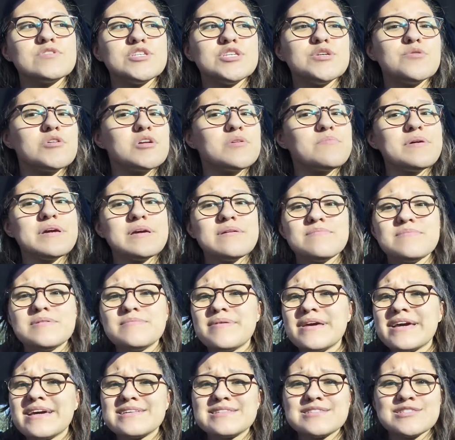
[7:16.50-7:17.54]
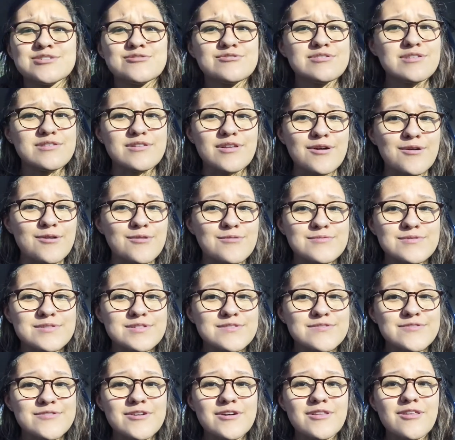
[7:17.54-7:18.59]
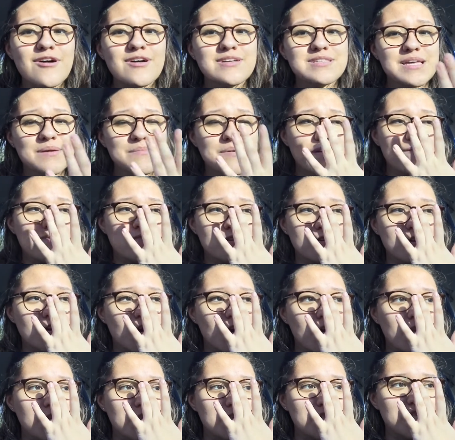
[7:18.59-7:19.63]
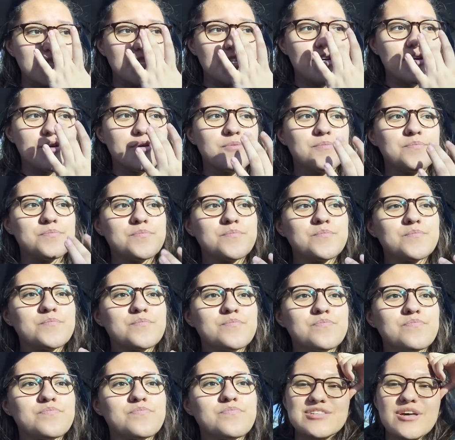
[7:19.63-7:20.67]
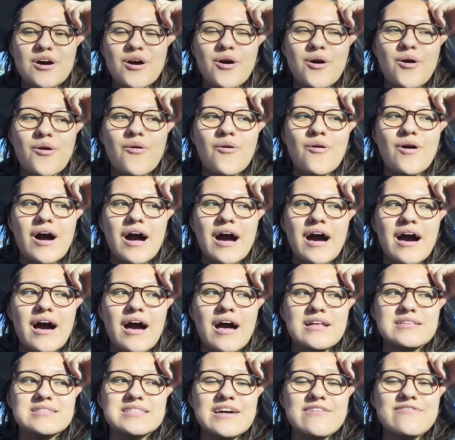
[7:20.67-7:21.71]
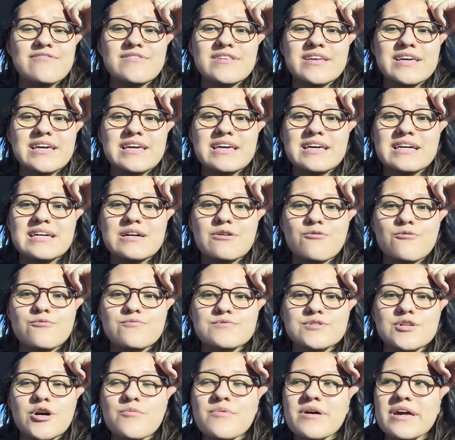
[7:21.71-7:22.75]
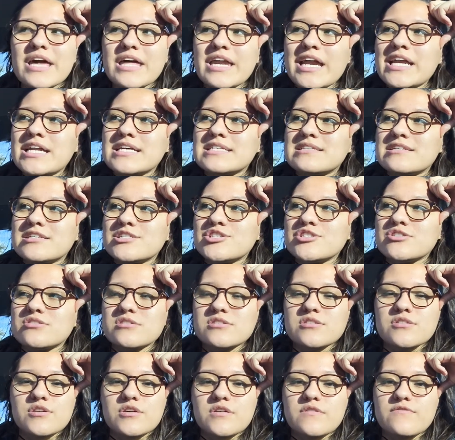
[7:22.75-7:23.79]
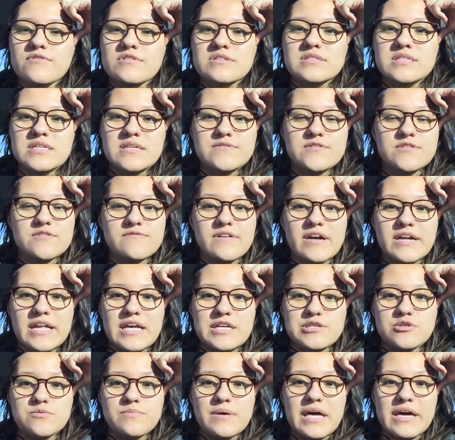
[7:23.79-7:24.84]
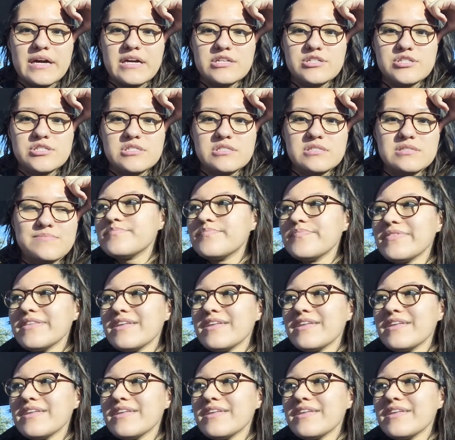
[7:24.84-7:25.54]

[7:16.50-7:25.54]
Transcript: you want to be paying student loans for a long time after college, you know? So definitely don't make any decisions until you've received your financial packages.